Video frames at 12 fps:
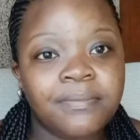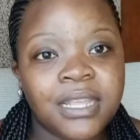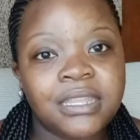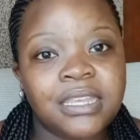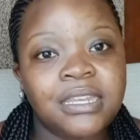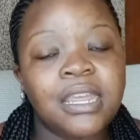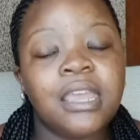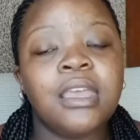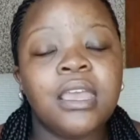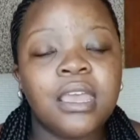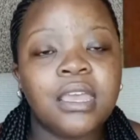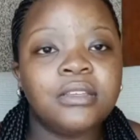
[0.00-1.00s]
method
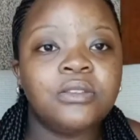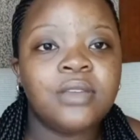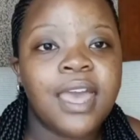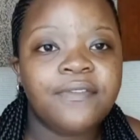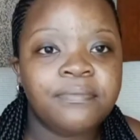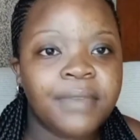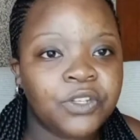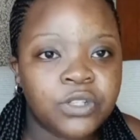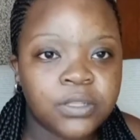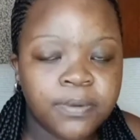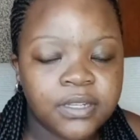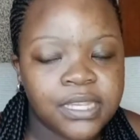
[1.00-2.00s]
is to have a
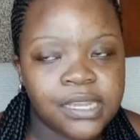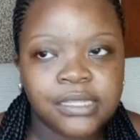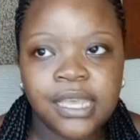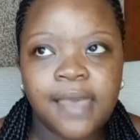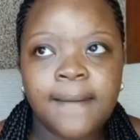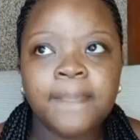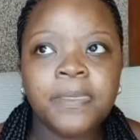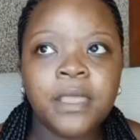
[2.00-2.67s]
mattress protector.